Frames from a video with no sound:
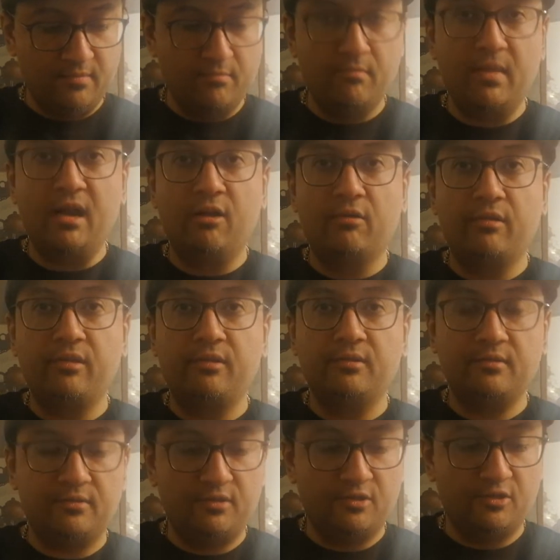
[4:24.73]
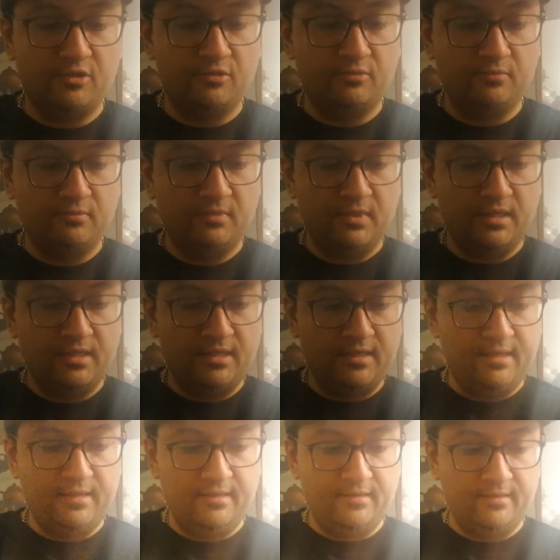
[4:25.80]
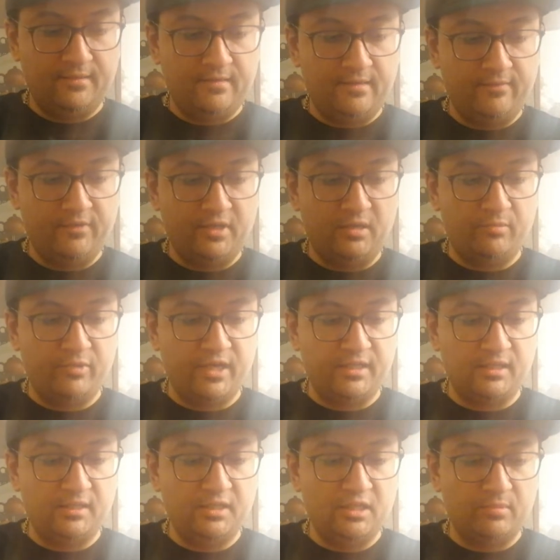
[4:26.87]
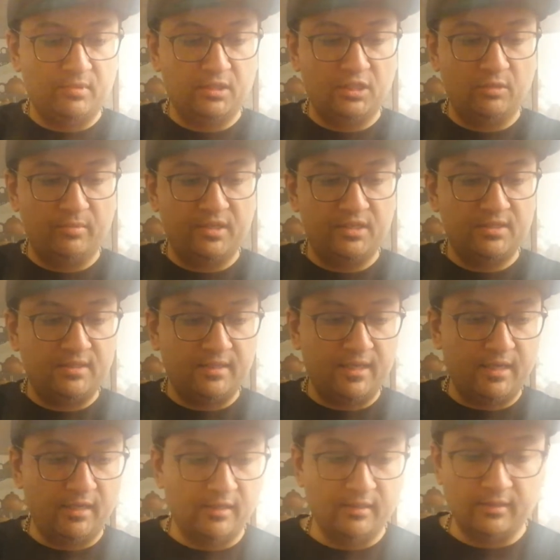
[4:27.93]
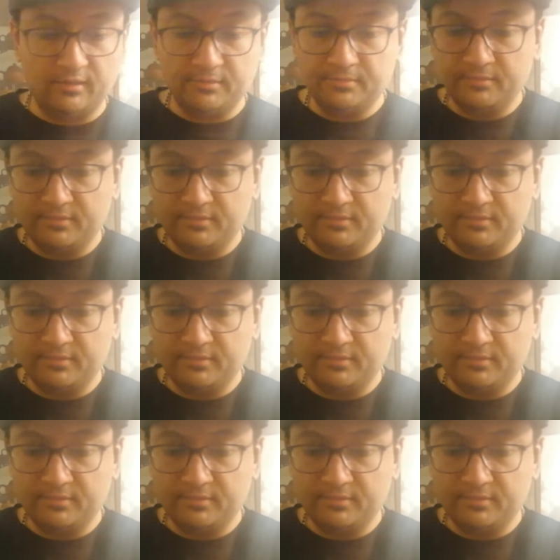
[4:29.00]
mouth, so got to break the tea up a little bit just to get it in there.